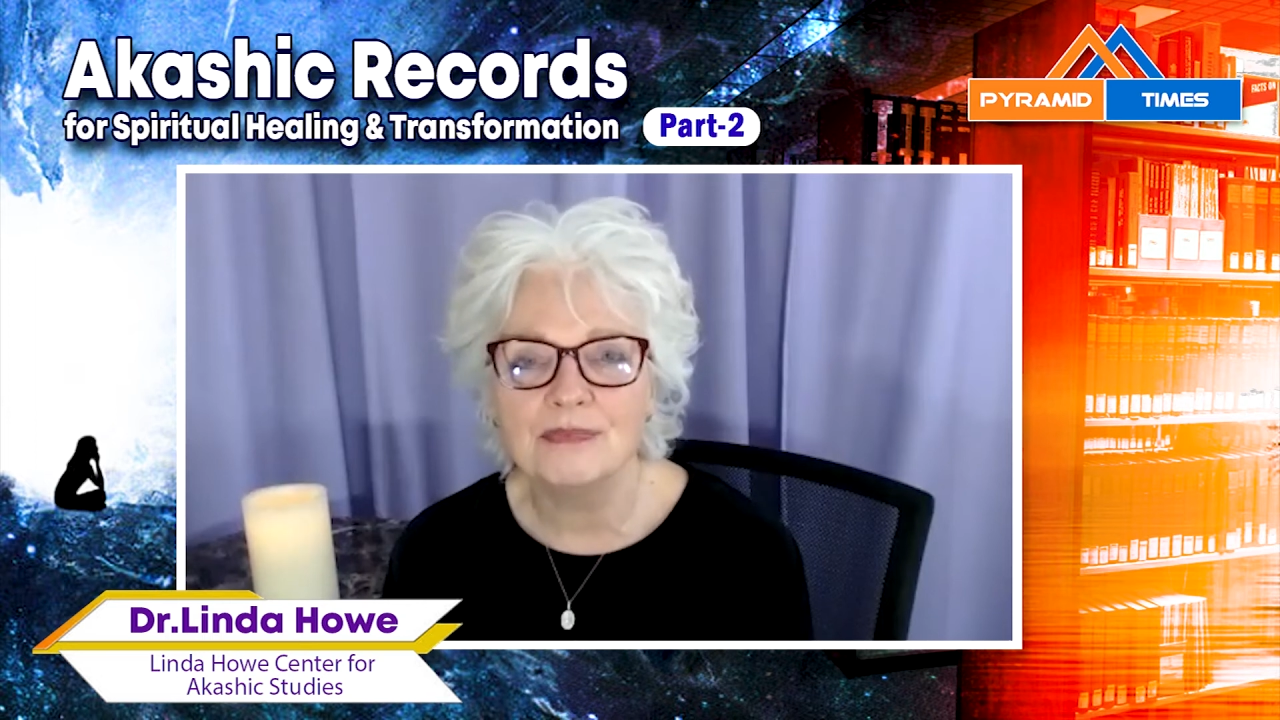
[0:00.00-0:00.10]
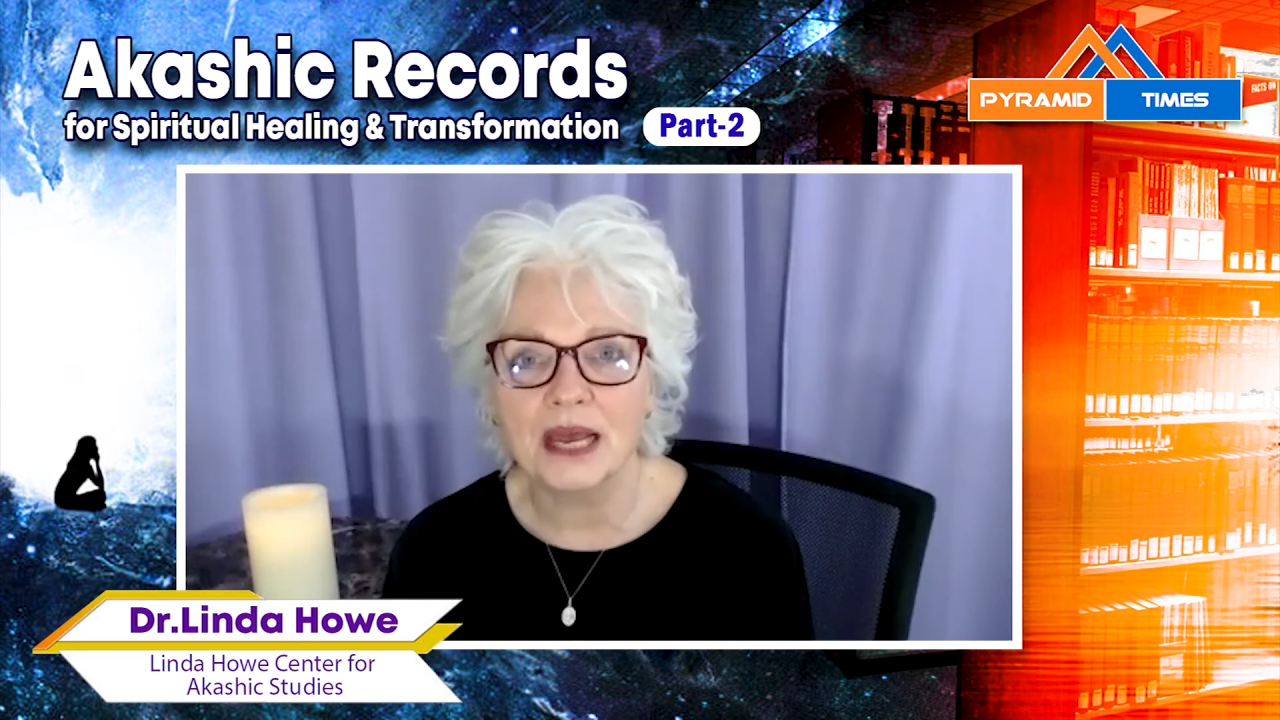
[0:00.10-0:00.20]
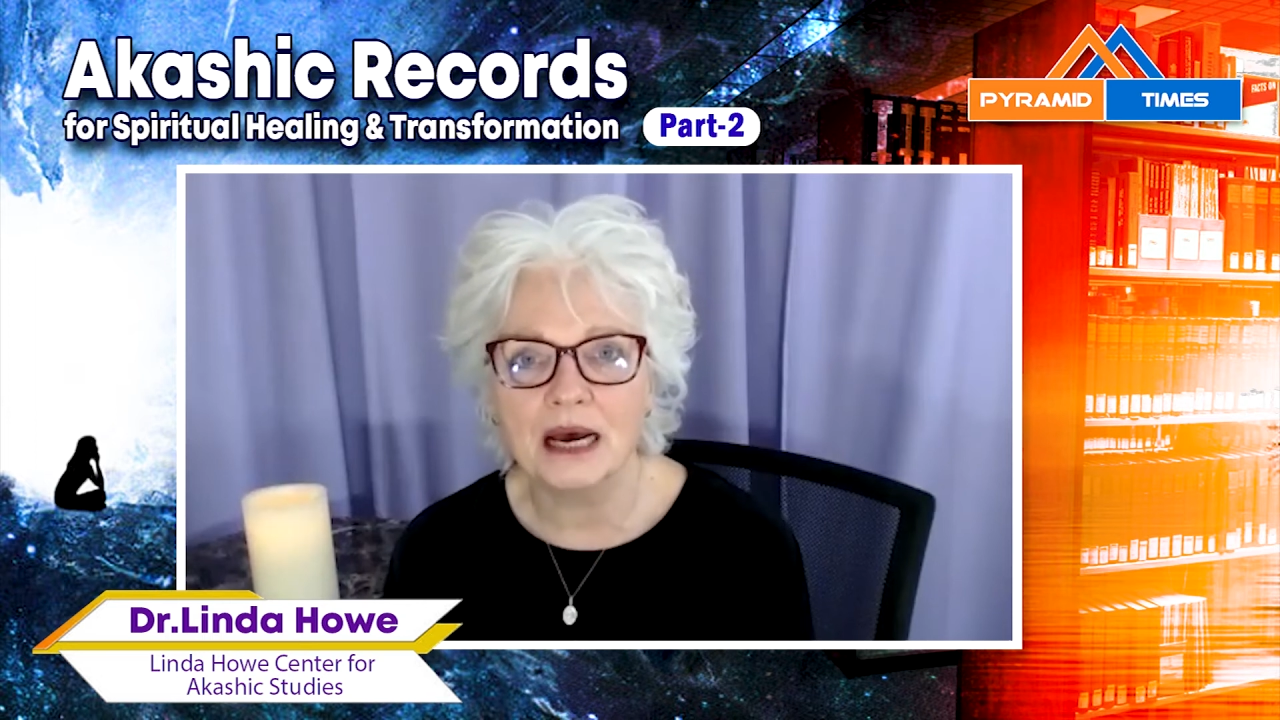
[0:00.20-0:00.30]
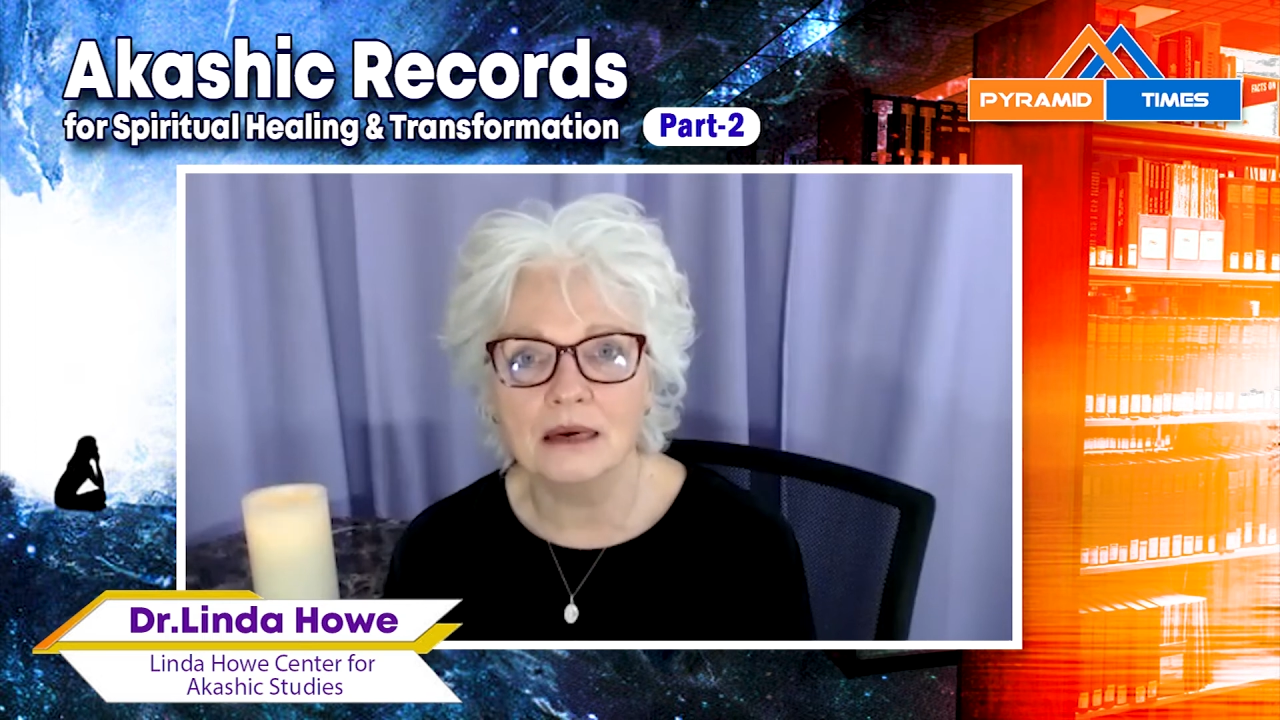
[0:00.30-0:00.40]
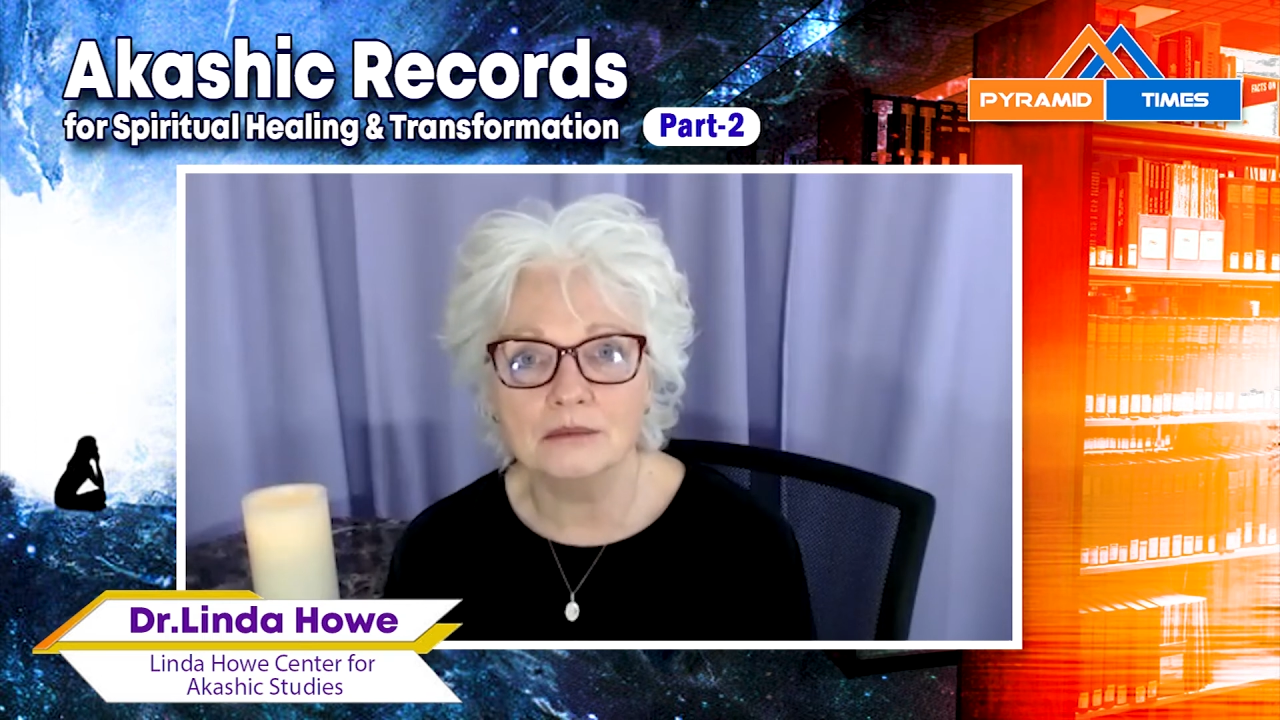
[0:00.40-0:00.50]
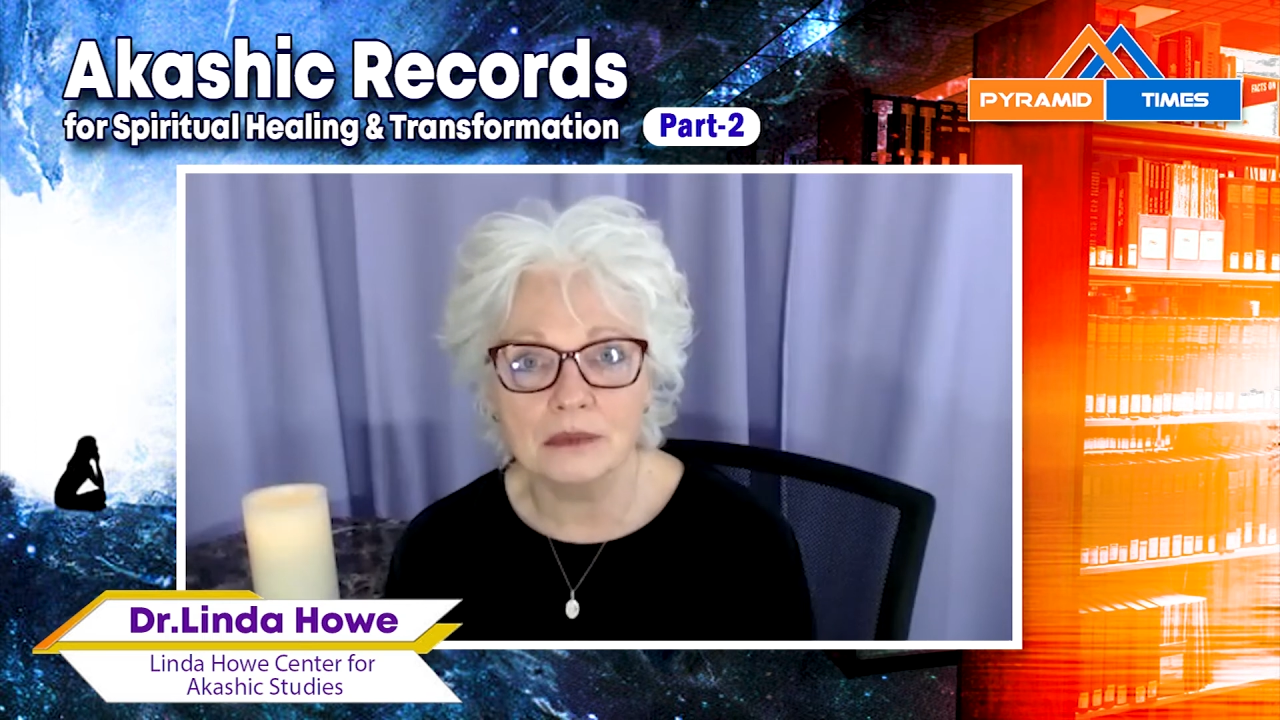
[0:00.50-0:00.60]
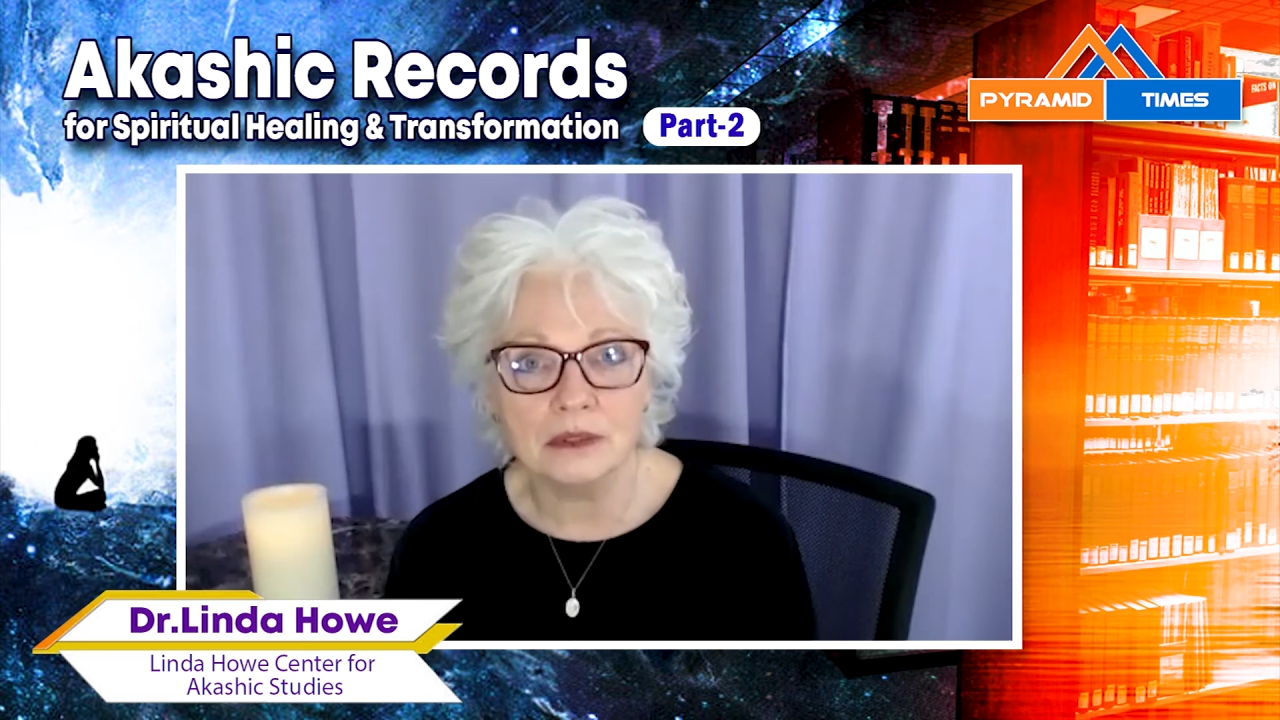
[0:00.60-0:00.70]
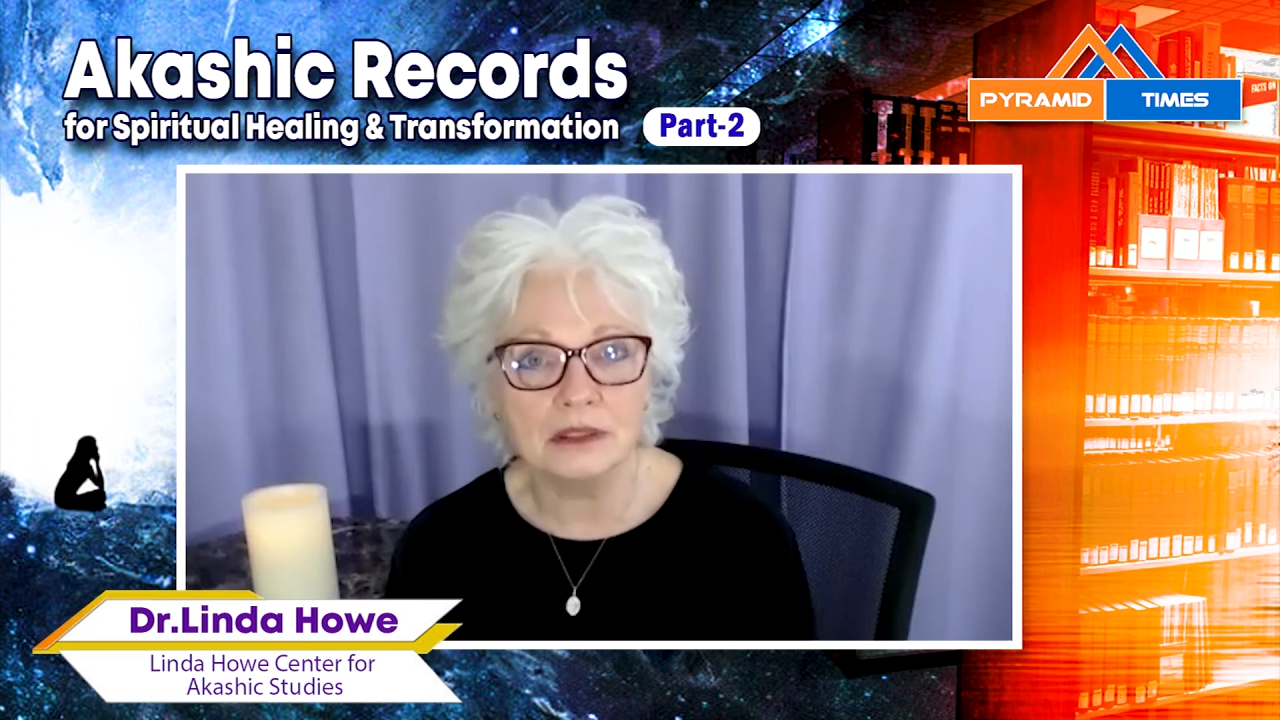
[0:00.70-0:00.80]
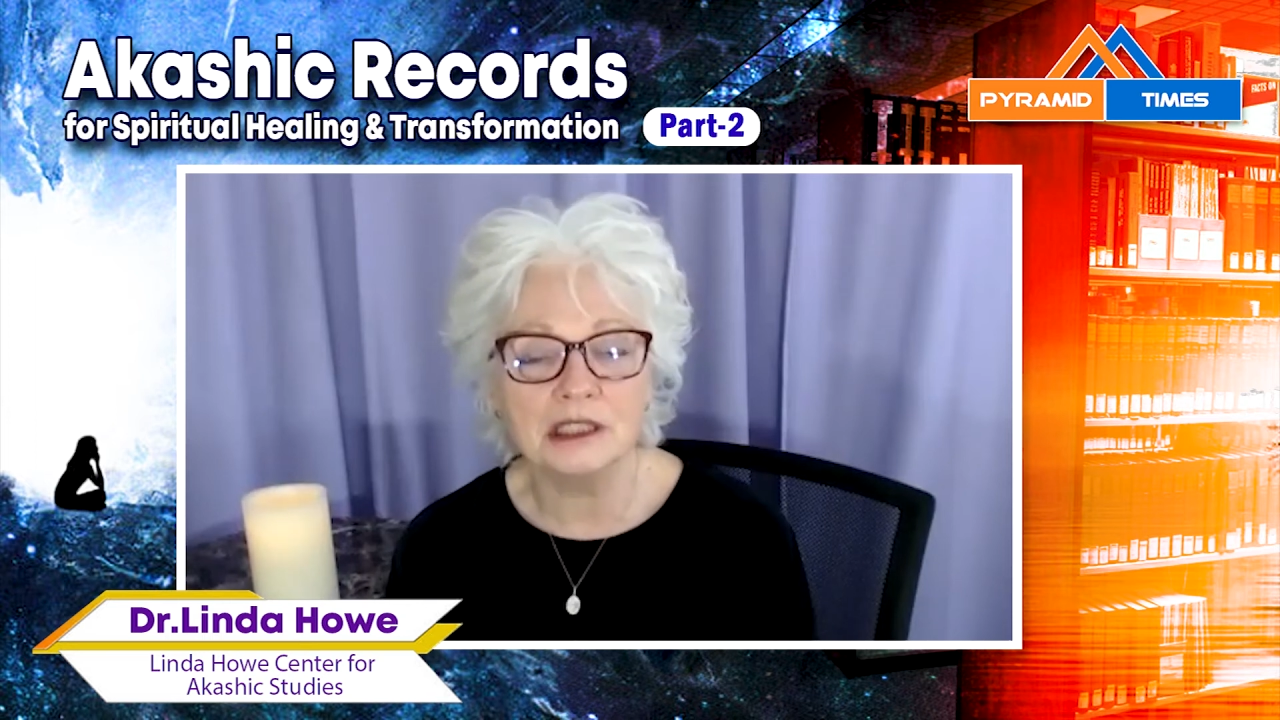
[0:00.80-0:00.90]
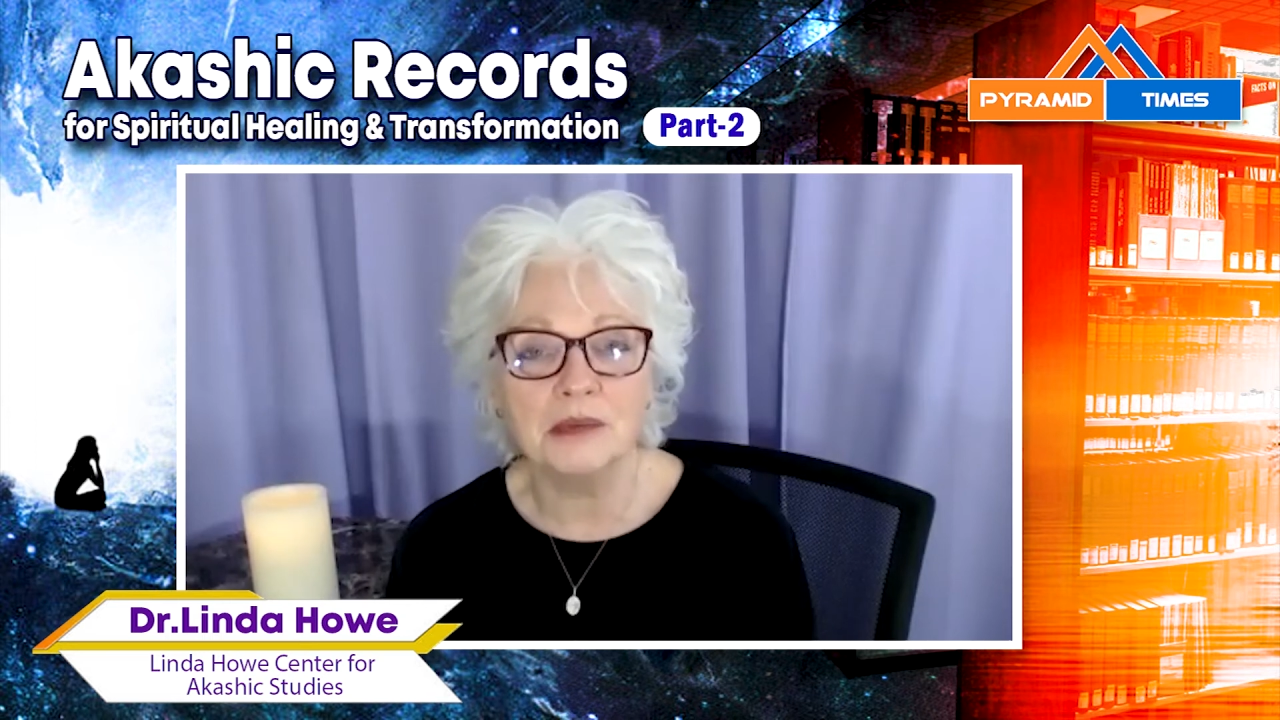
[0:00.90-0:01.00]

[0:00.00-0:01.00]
to